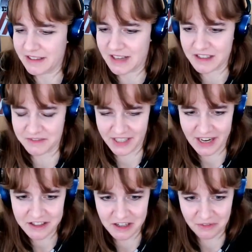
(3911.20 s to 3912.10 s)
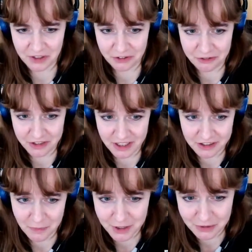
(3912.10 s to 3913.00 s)
intensification of the
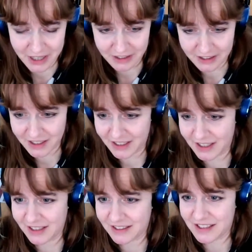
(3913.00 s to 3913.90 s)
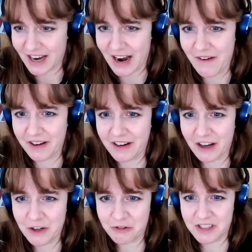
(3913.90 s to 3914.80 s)
contradiction between town and
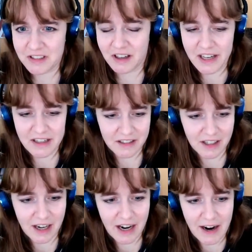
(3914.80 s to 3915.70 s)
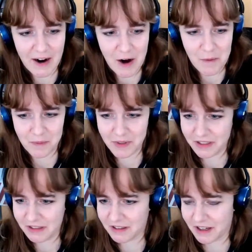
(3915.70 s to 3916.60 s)
countryside.
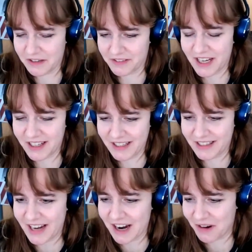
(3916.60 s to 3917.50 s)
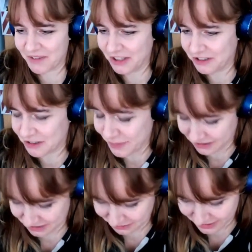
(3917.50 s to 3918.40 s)
You kind of get a revolution
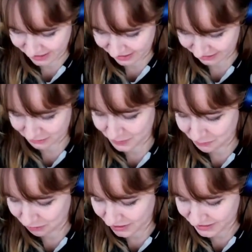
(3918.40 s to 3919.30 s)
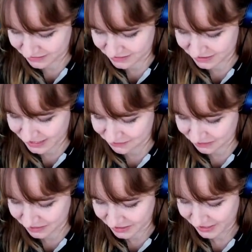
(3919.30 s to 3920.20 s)
because the working class have been brought in
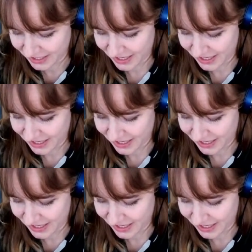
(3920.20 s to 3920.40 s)
together